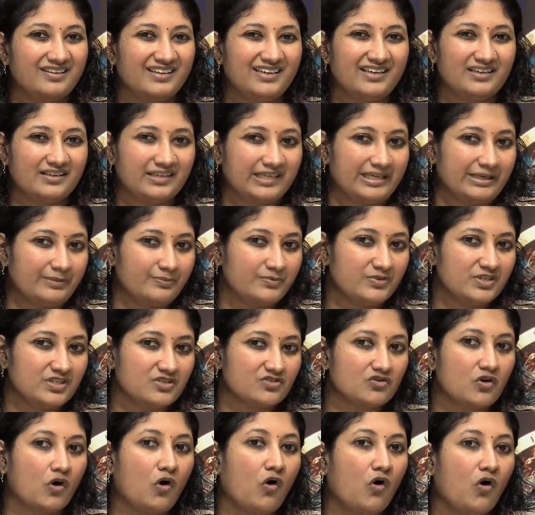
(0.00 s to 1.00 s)
they are kept
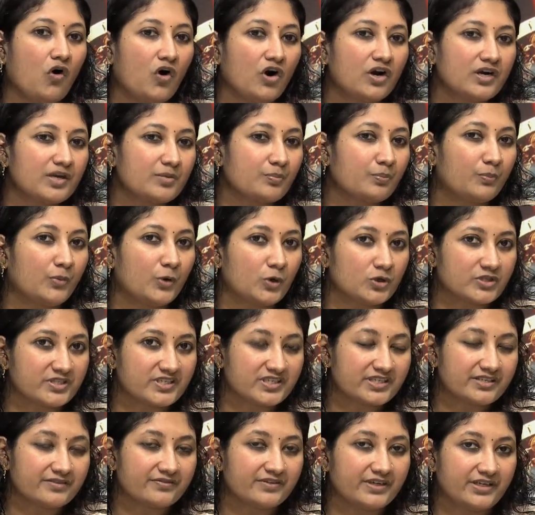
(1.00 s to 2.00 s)
as odd
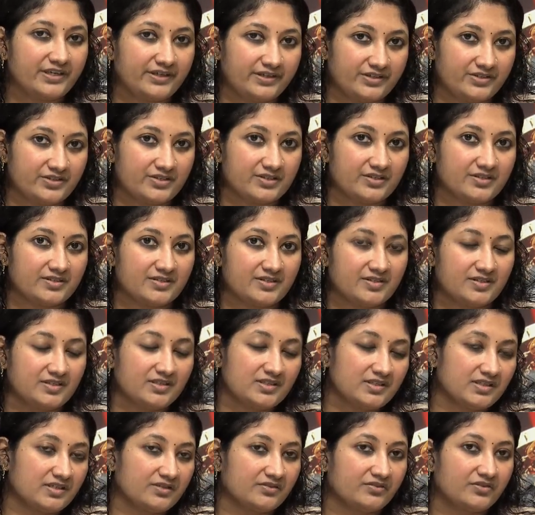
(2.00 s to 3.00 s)
positive integers
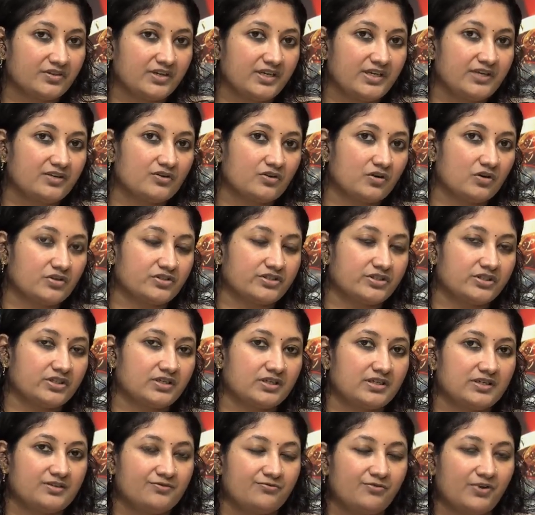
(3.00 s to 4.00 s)
isn't it 3 cross
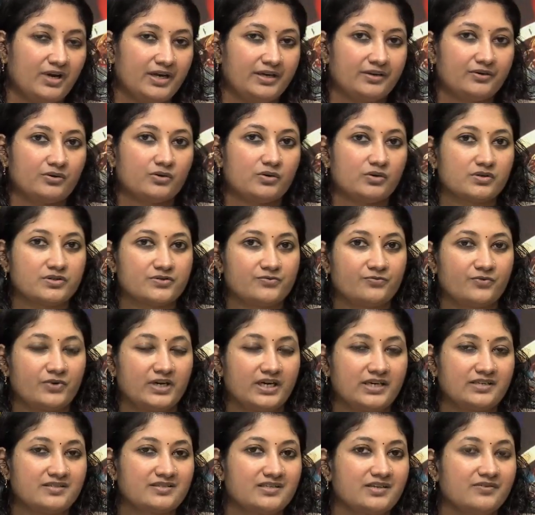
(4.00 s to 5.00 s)
3, 5 cross
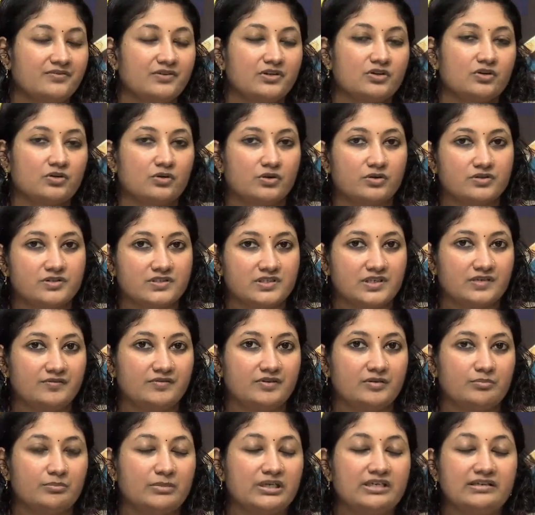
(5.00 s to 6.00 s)
5, 7 cross
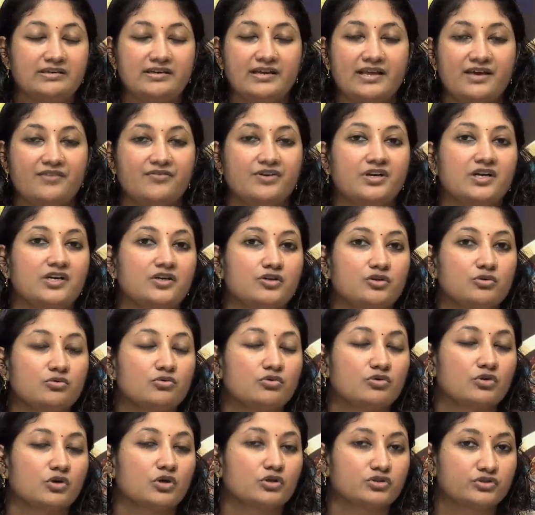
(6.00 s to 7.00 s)
7 but never a
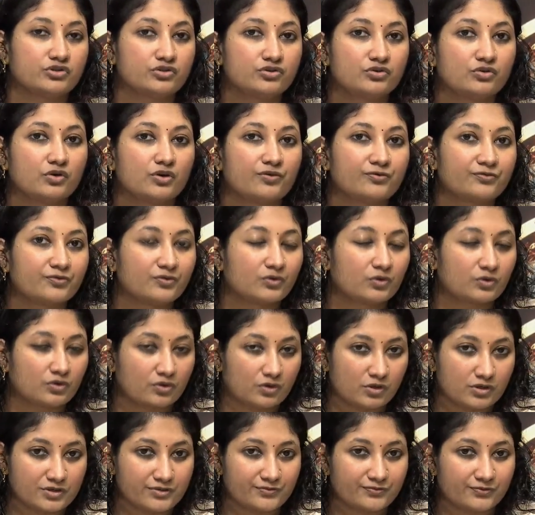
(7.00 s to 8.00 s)
2 cross 2 or 4
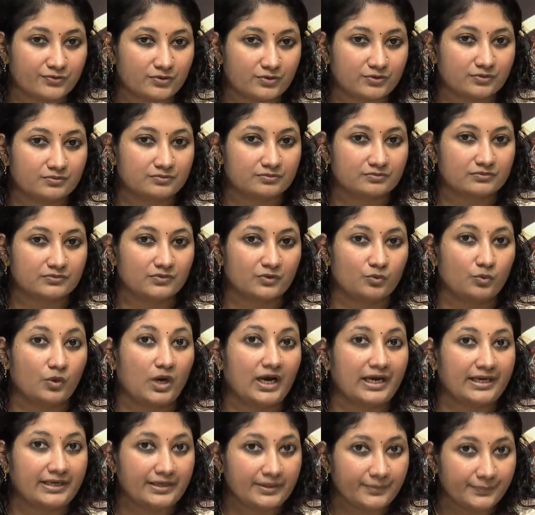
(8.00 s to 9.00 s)
cross 4.
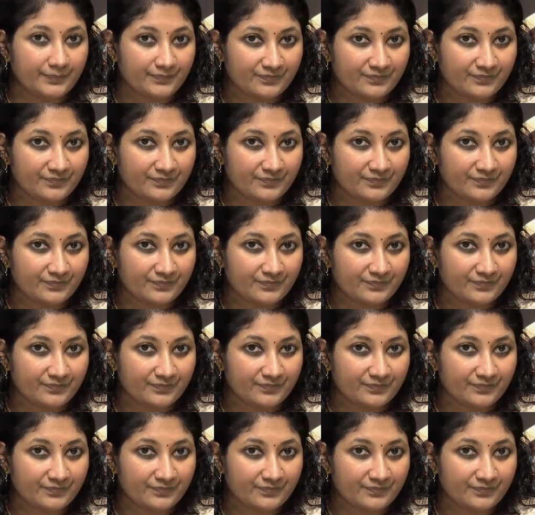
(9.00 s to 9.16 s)
Why?